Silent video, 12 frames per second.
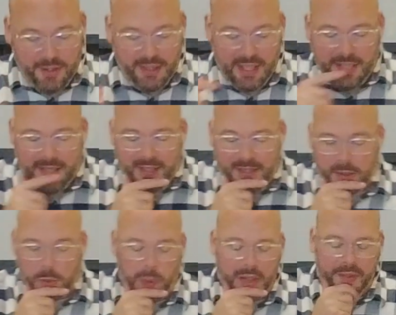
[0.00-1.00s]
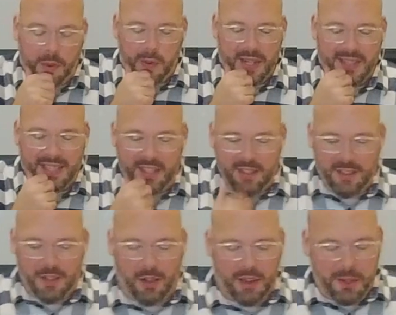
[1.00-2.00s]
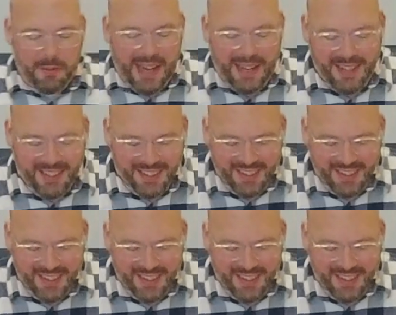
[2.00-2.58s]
is this. It's one of the ones that Colin read